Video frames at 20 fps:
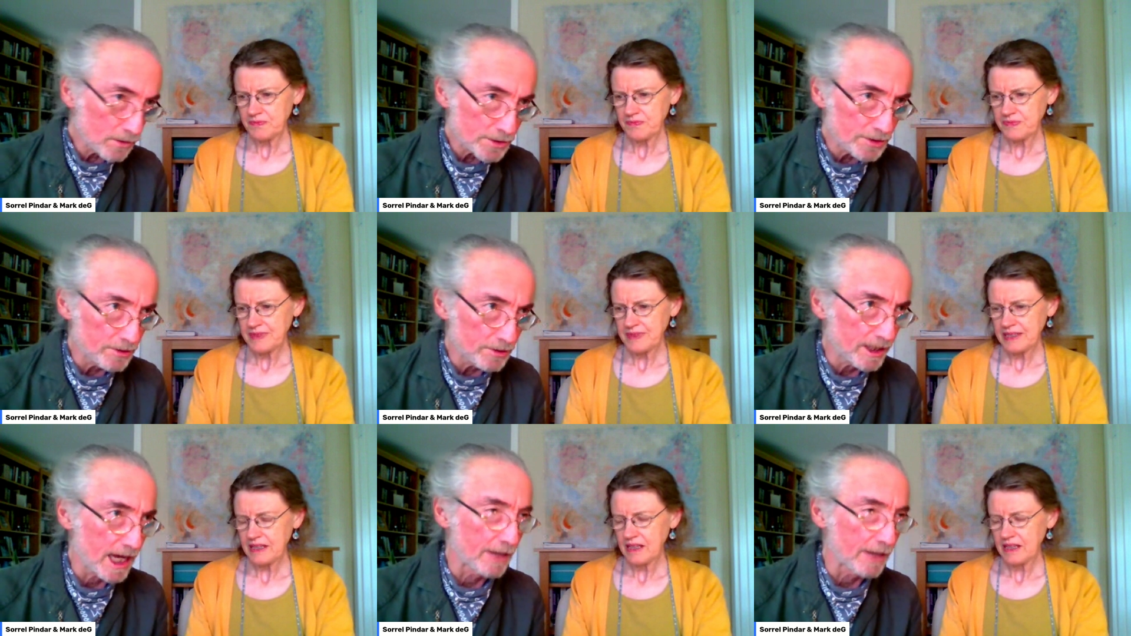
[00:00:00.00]

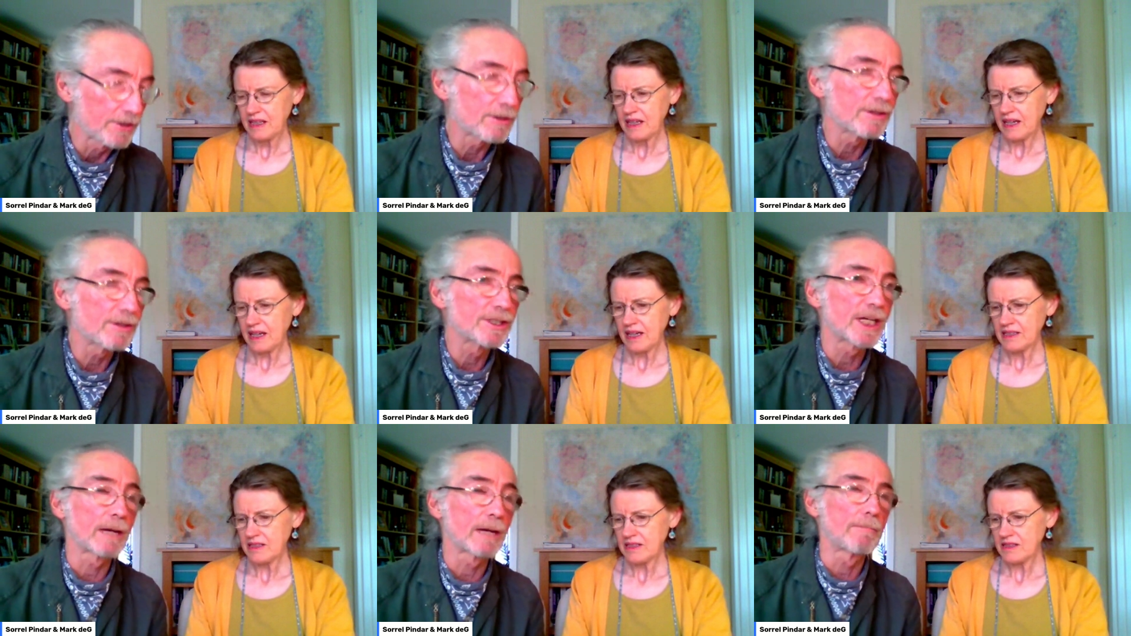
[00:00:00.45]
Speaker 1: Of course you
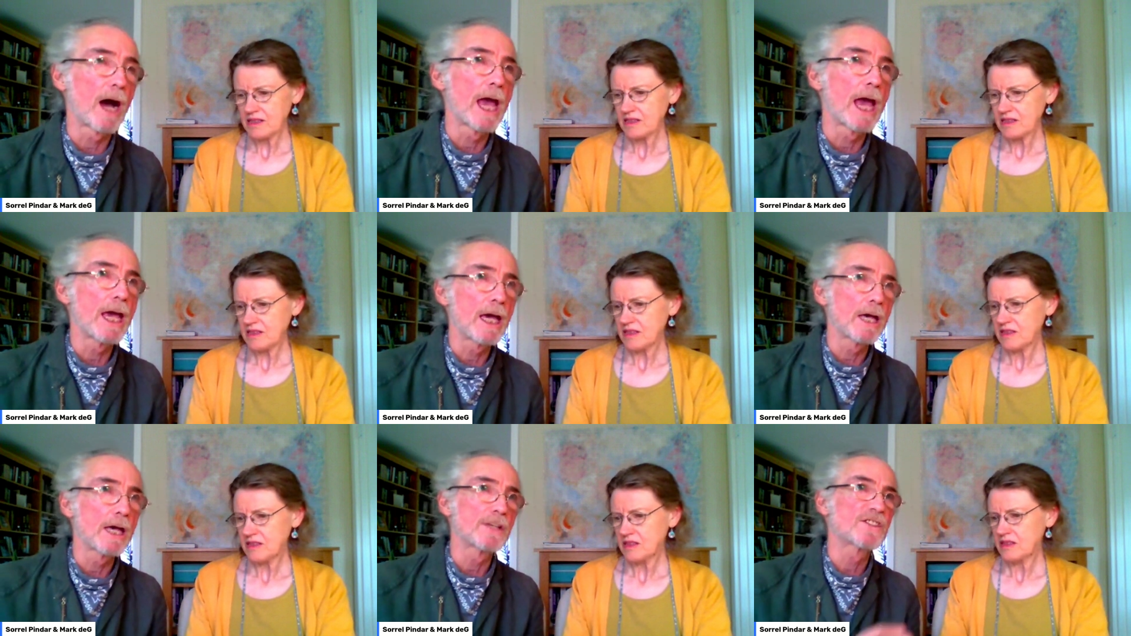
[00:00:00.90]
can. You can um,
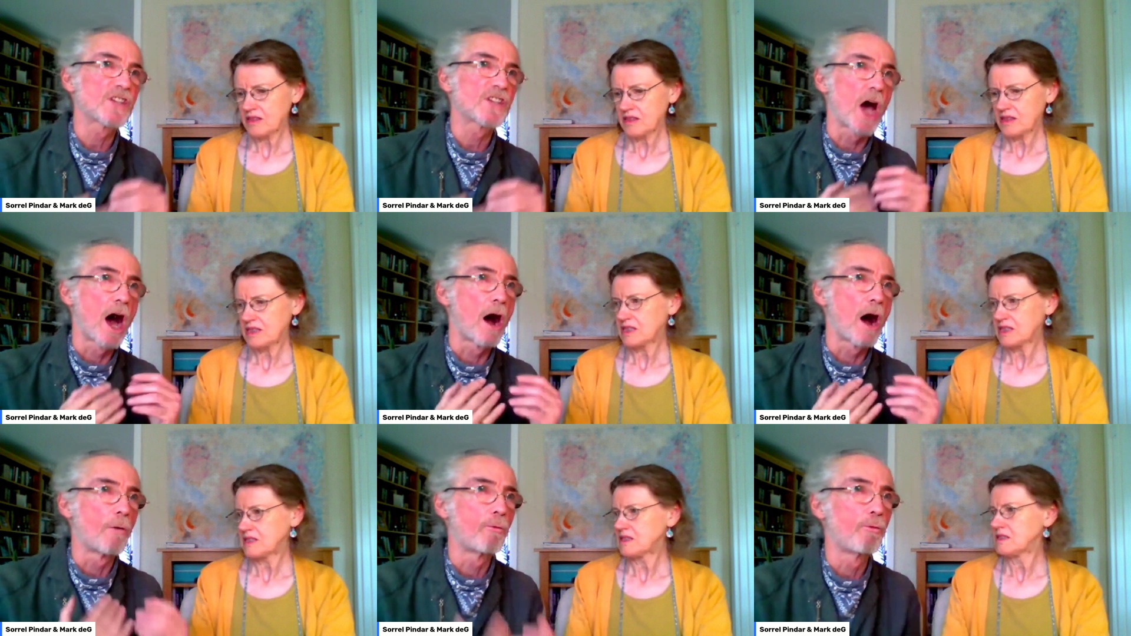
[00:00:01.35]
say, my
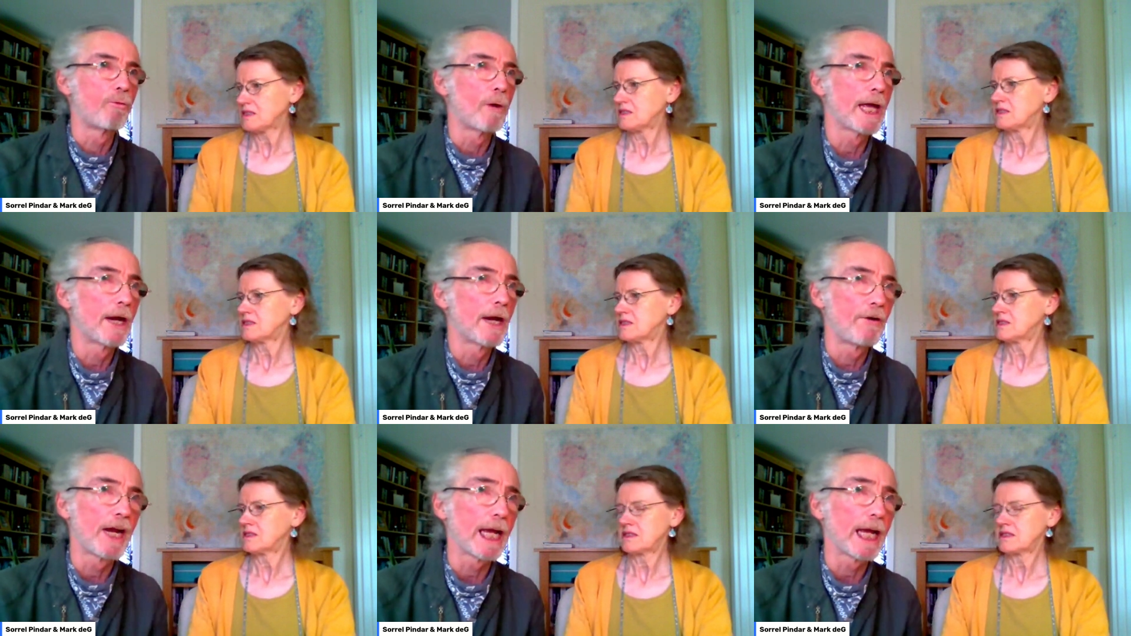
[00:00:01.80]
ears are
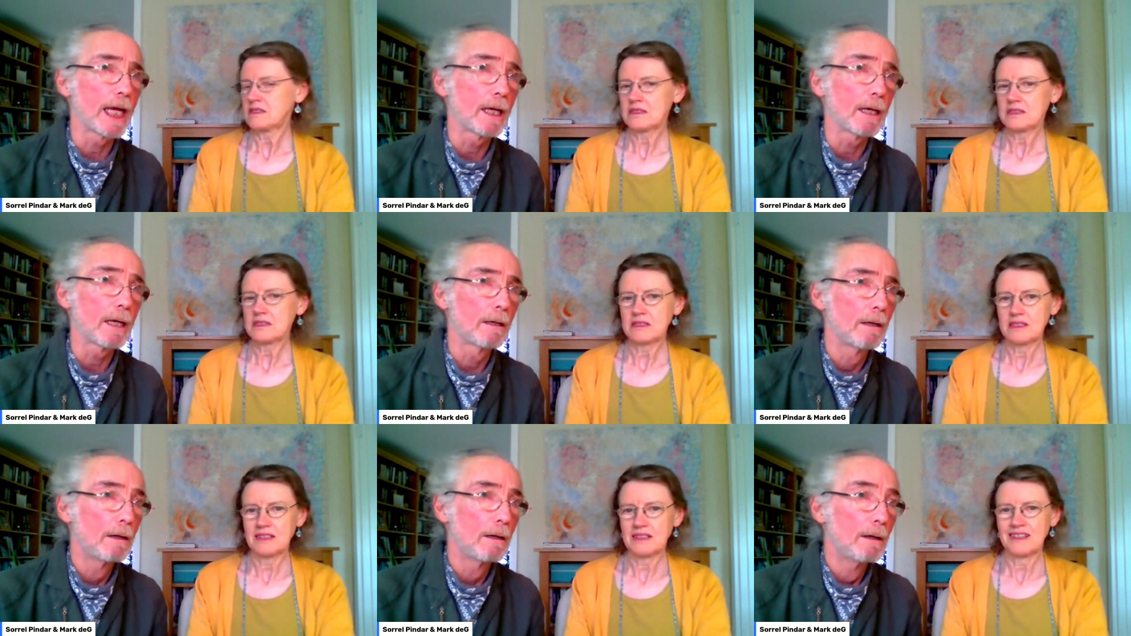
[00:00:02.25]

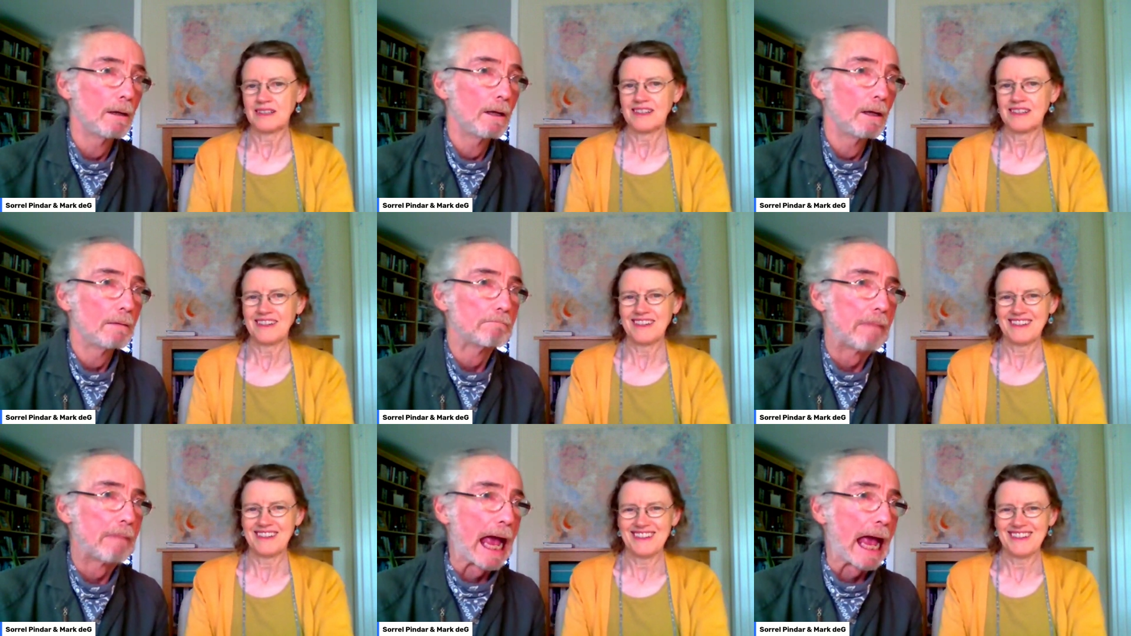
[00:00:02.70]
weary
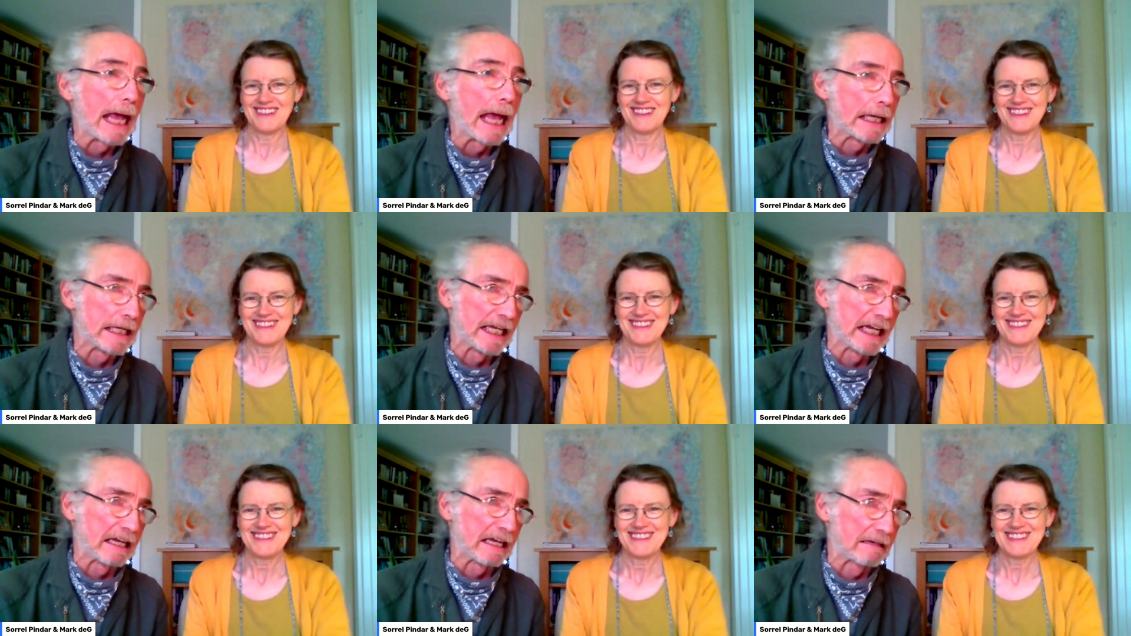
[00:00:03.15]

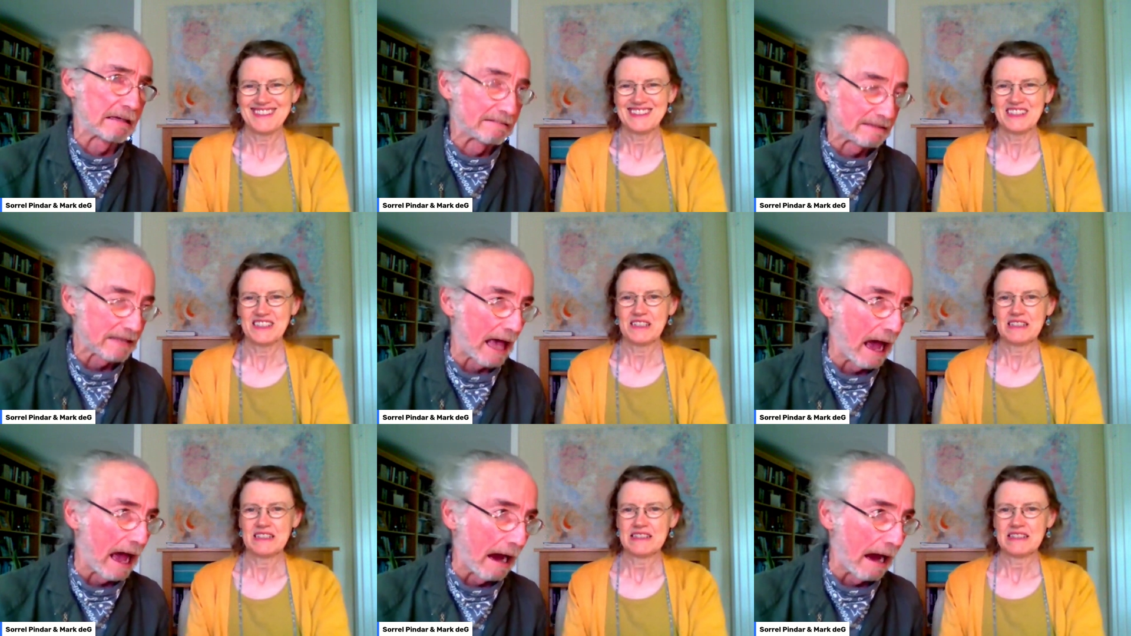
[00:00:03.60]
my
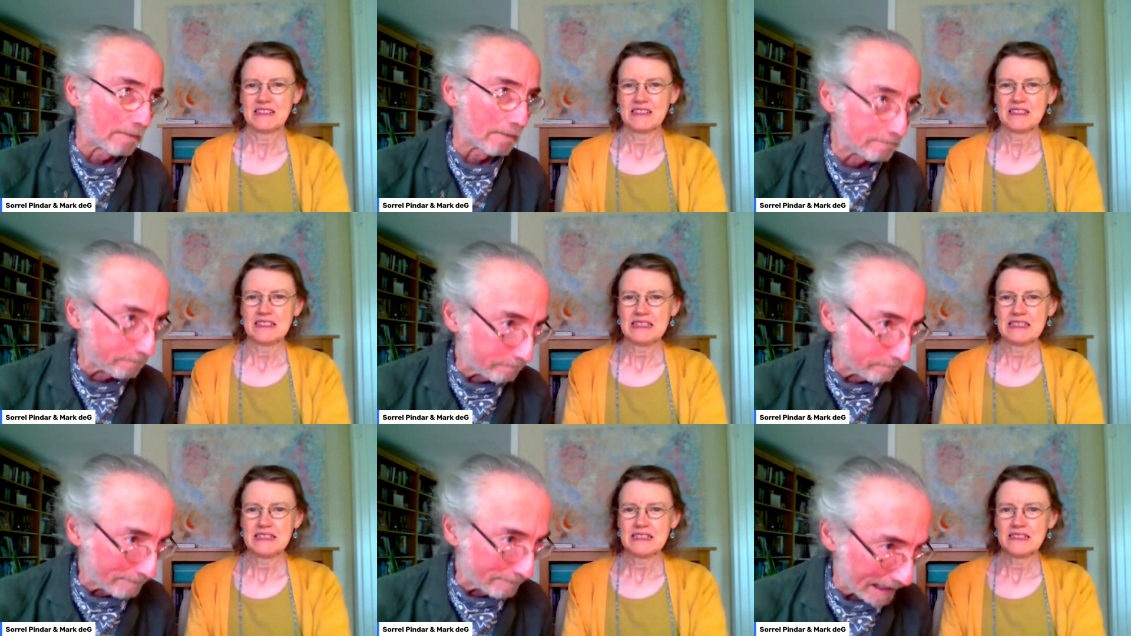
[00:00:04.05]
ears
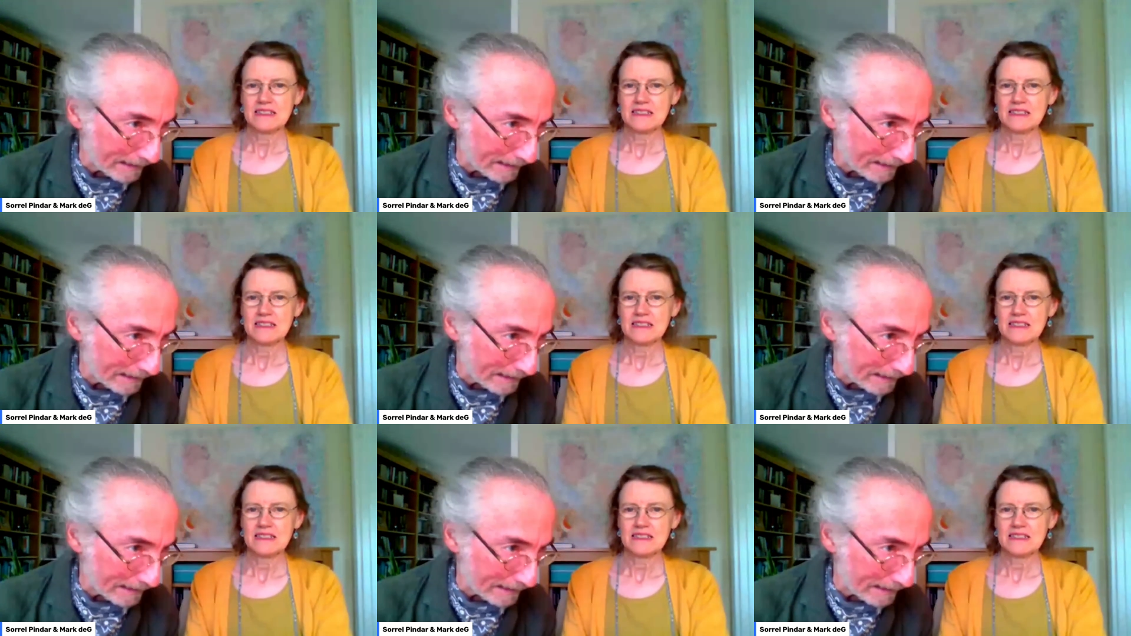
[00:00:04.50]
are